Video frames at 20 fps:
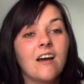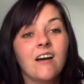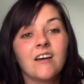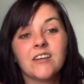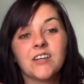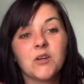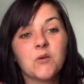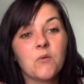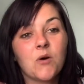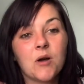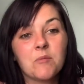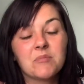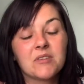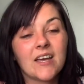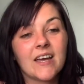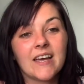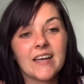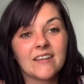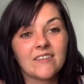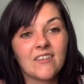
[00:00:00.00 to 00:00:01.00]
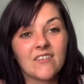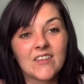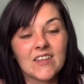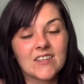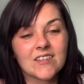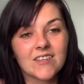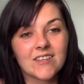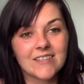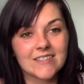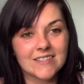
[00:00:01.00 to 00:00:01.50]
don't know why I'm saying that these
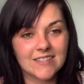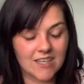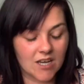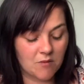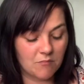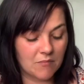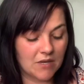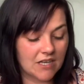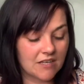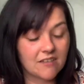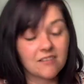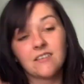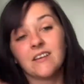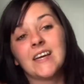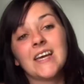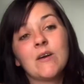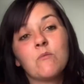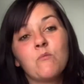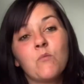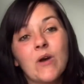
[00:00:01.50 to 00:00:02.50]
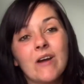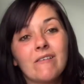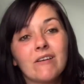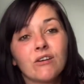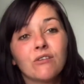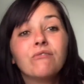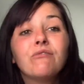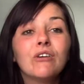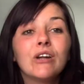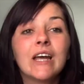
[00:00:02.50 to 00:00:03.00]
colours aren't me, because I am wearing
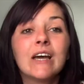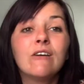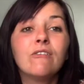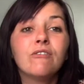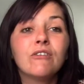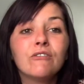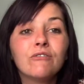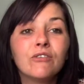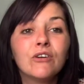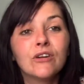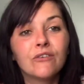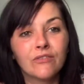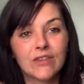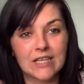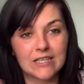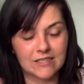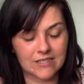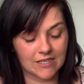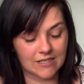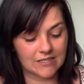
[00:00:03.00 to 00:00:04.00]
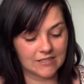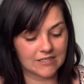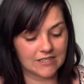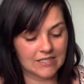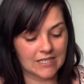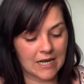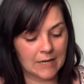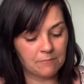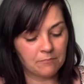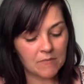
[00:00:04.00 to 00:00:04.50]
a full outfit full of these colours
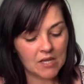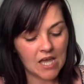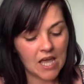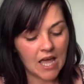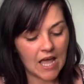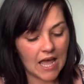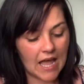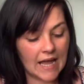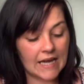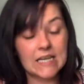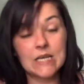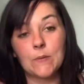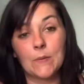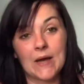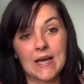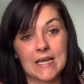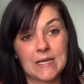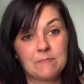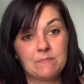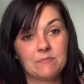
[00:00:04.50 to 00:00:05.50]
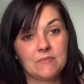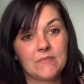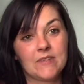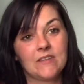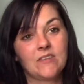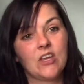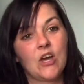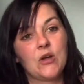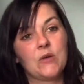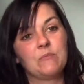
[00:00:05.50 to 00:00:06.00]
today. Anyway,
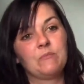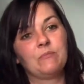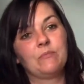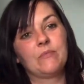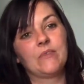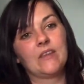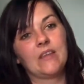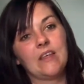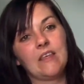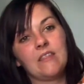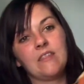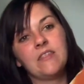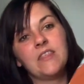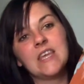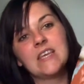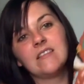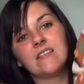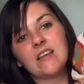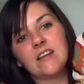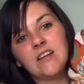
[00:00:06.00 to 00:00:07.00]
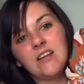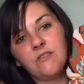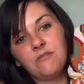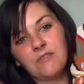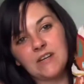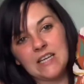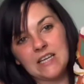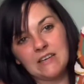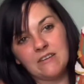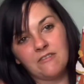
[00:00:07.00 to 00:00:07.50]
so this
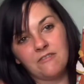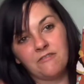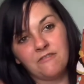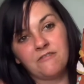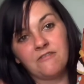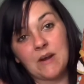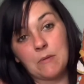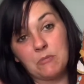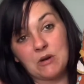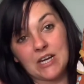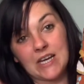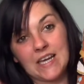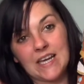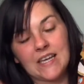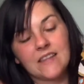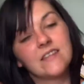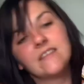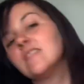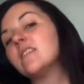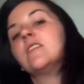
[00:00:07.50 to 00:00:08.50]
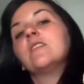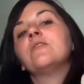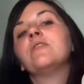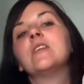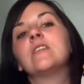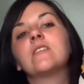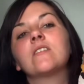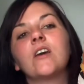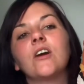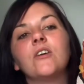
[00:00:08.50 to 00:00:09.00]
lovely fabric here, this is
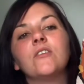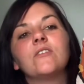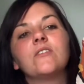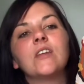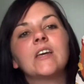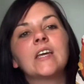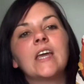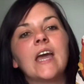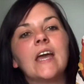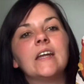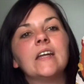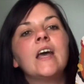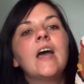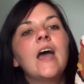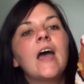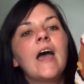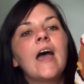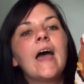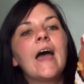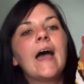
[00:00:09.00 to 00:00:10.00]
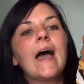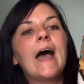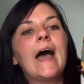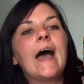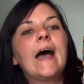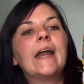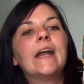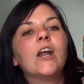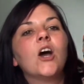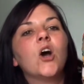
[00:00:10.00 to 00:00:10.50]
viscose again,
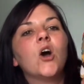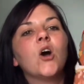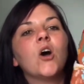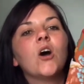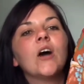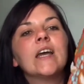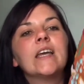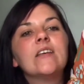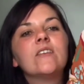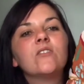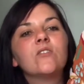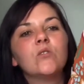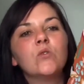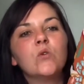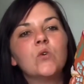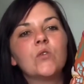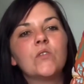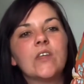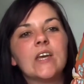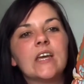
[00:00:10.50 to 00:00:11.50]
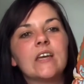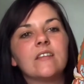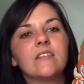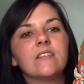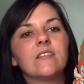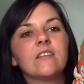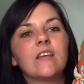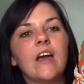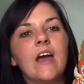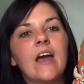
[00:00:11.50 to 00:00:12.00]
and I saw
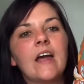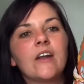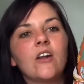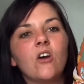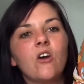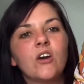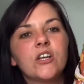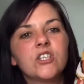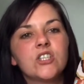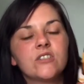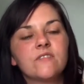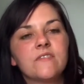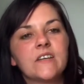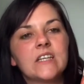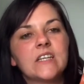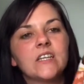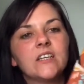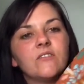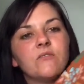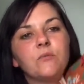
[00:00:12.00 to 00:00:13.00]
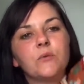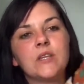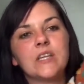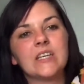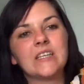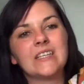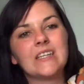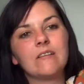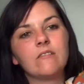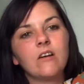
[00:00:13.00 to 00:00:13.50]
this and I just fell in love with
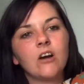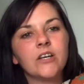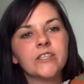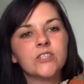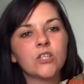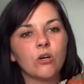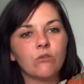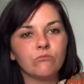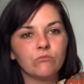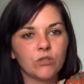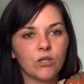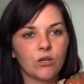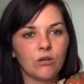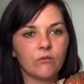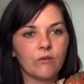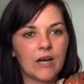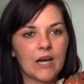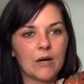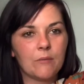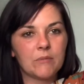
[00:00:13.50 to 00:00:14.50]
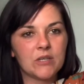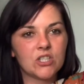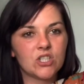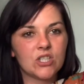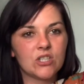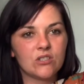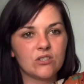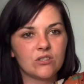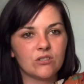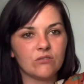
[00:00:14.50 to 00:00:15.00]
it. Now I don't know how much
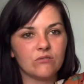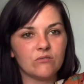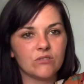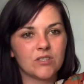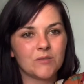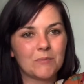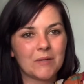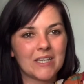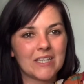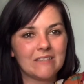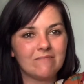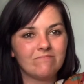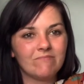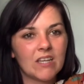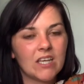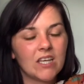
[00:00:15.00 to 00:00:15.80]
it suits me.